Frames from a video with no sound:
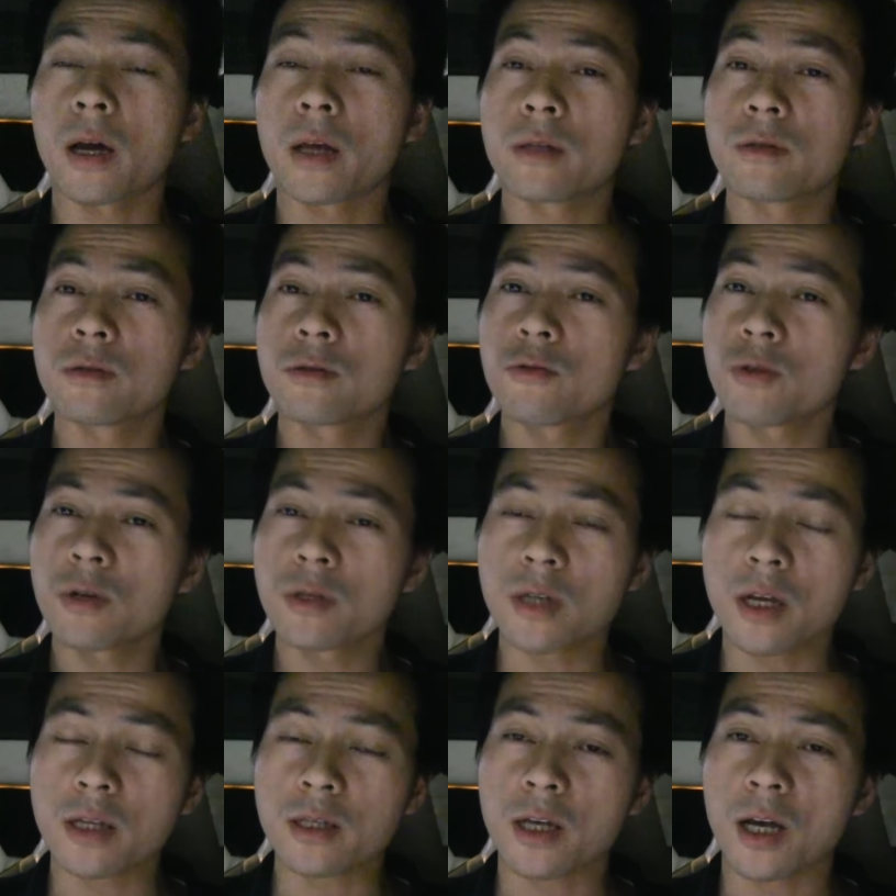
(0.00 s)
And
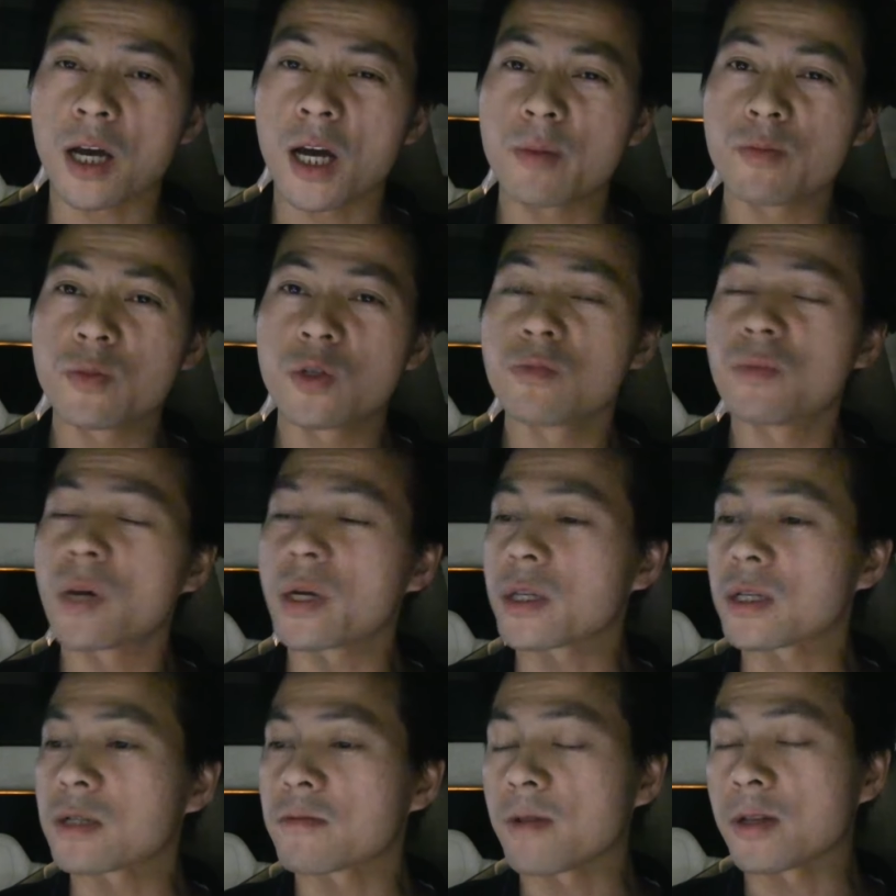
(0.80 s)
during that time you
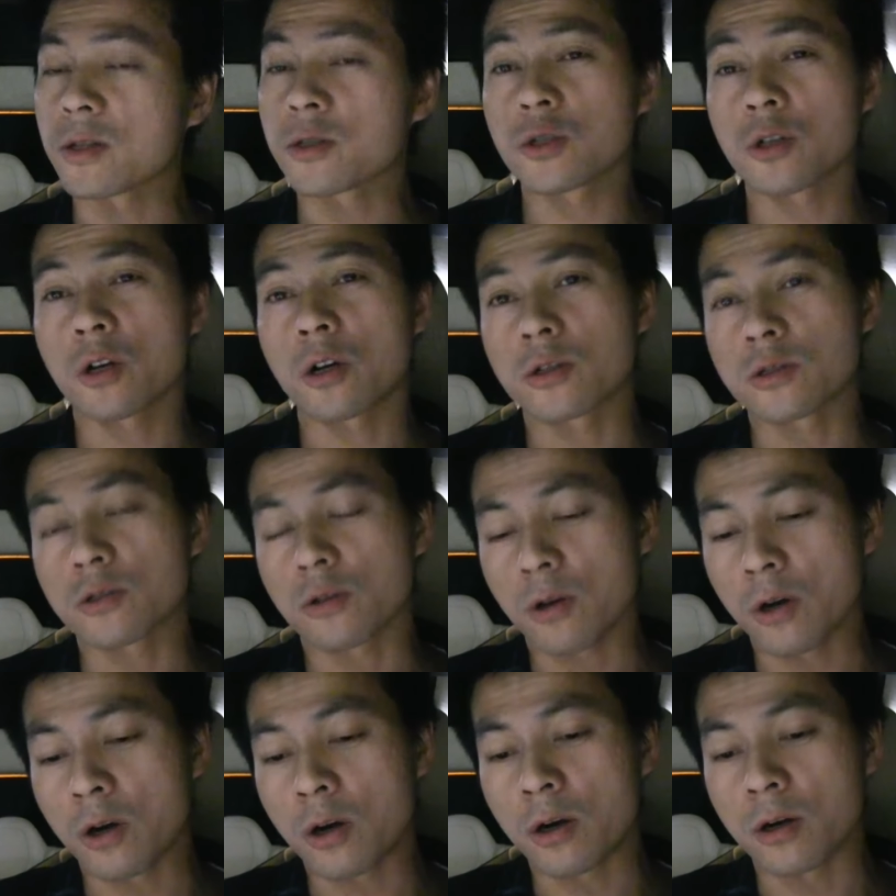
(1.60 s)
might as well charge your
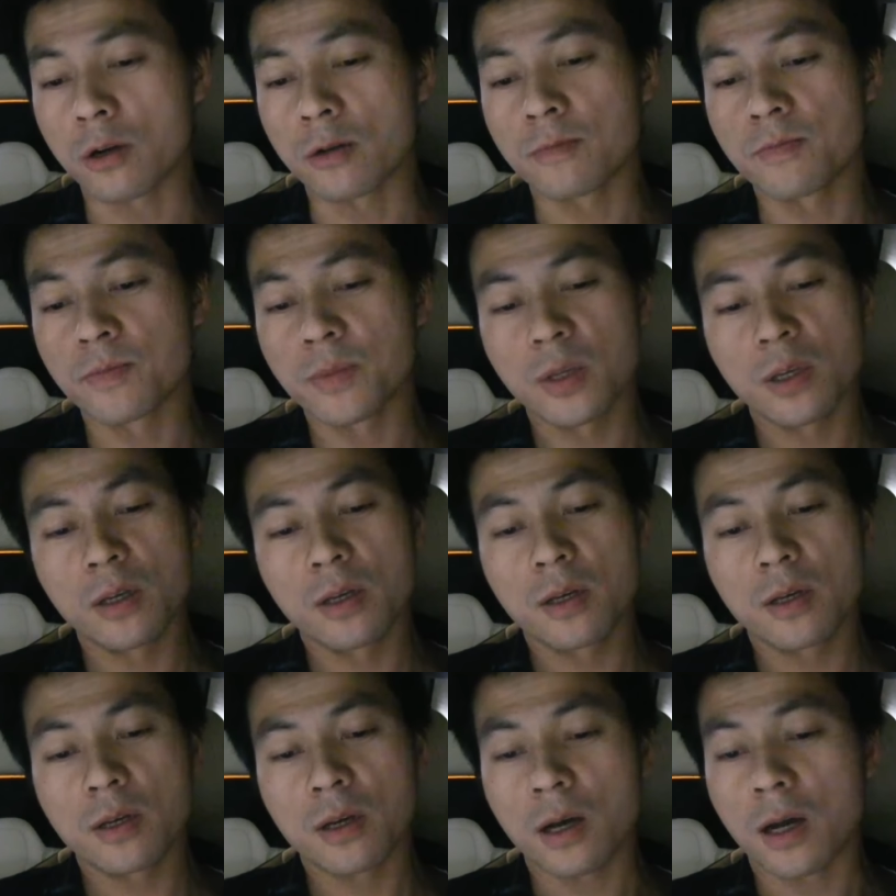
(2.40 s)
car.
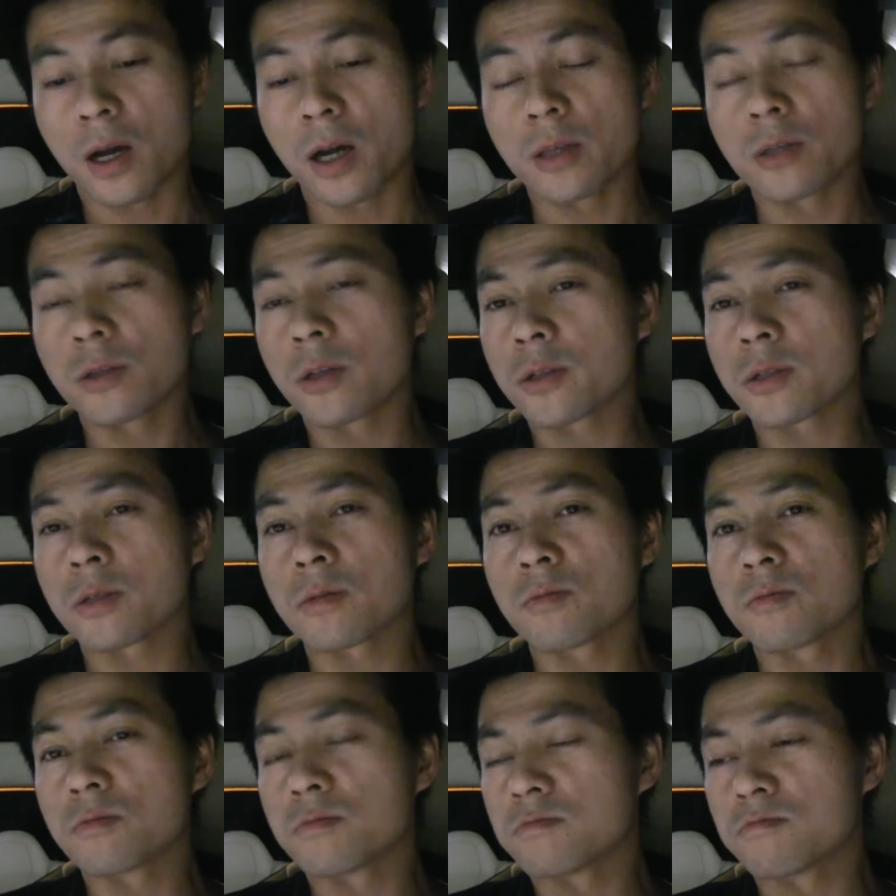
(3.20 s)
And it
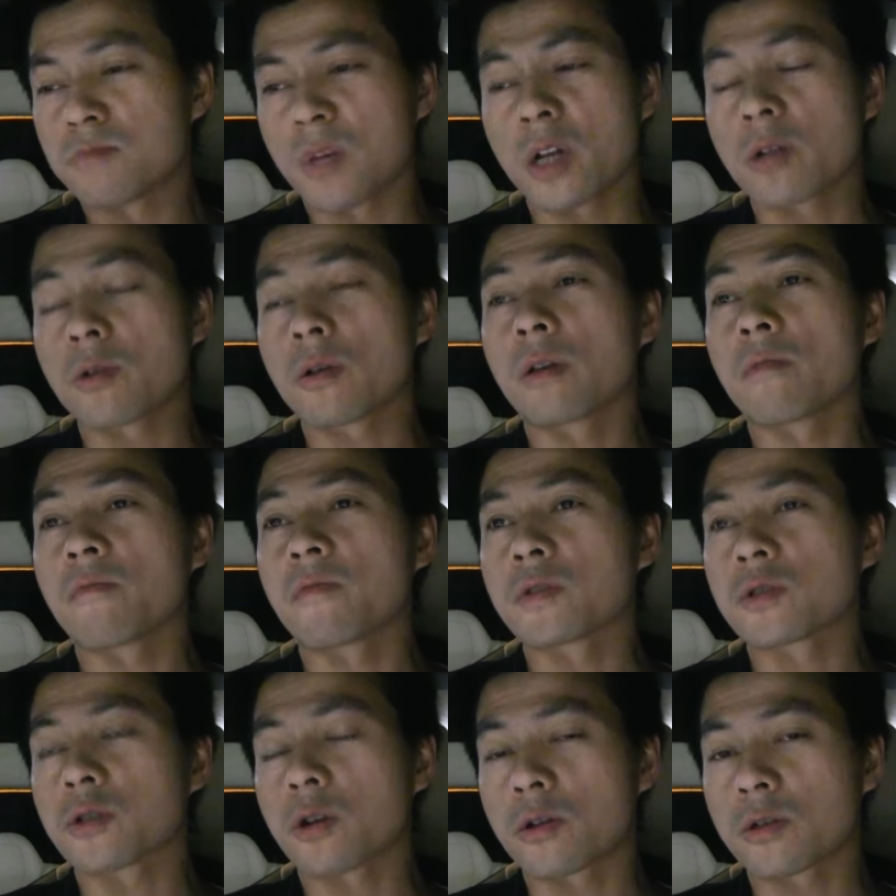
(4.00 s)
doesn't matter if
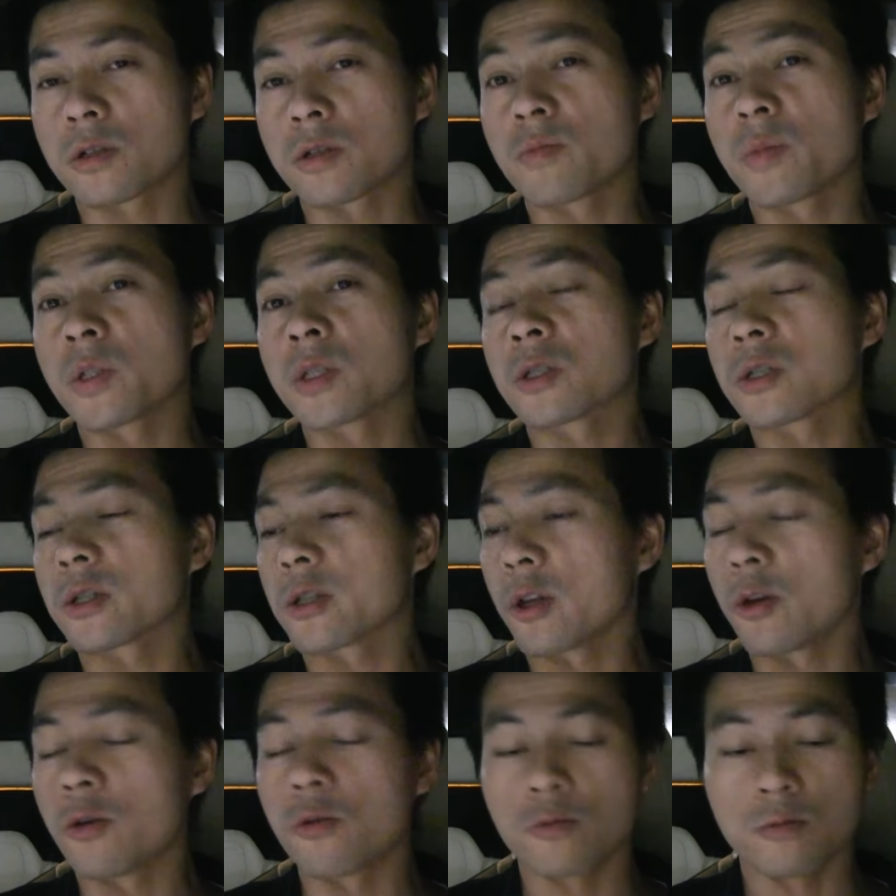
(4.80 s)
it charges a bit
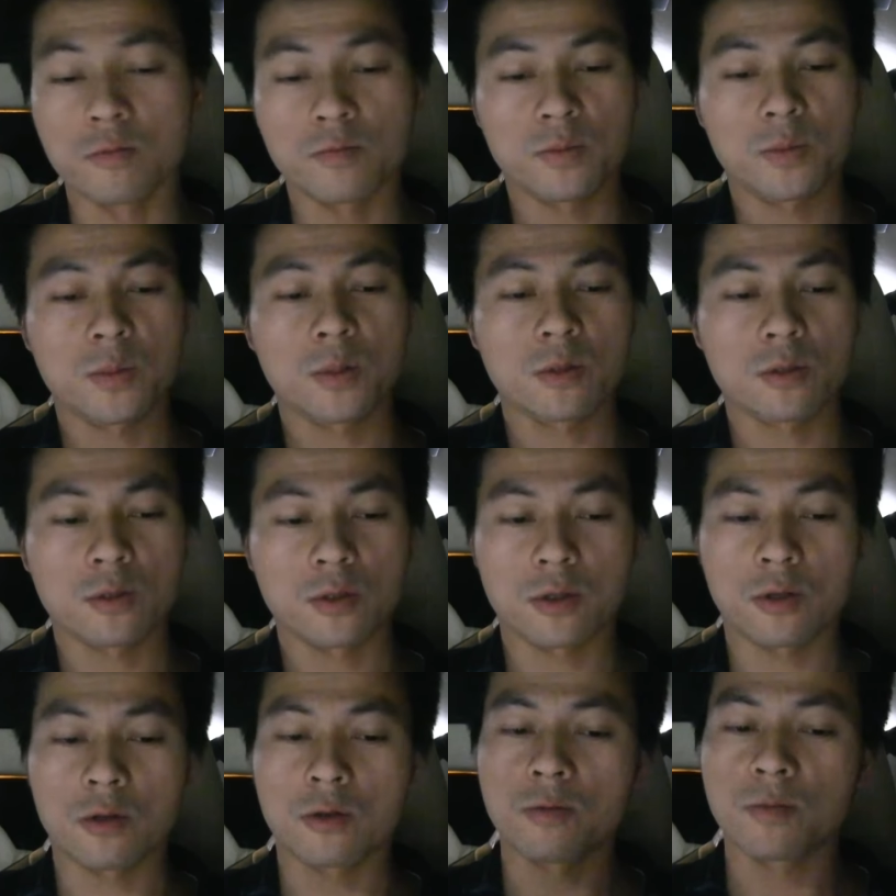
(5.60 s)
slow.
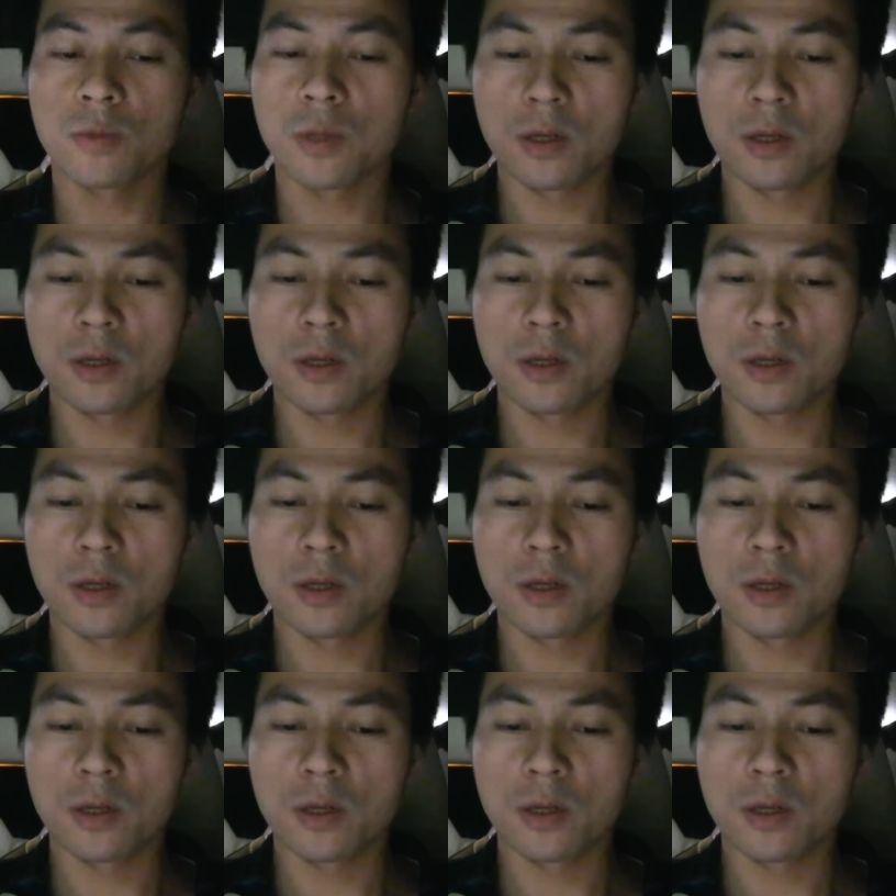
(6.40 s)
So